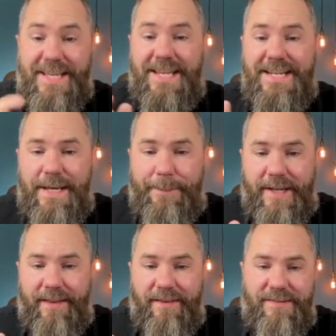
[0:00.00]
in-depth
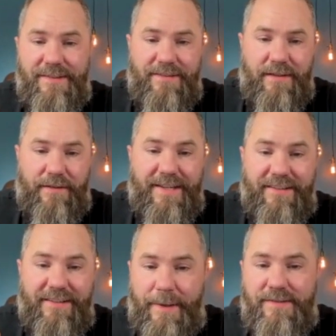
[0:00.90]
analysis of the
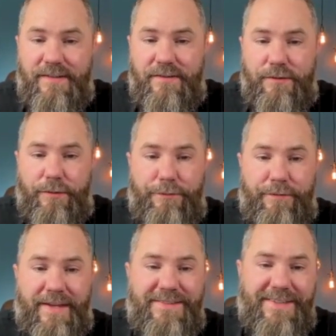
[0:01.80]
expenses you'll
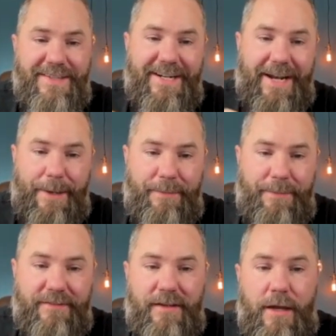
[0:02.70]
face in Annapolis,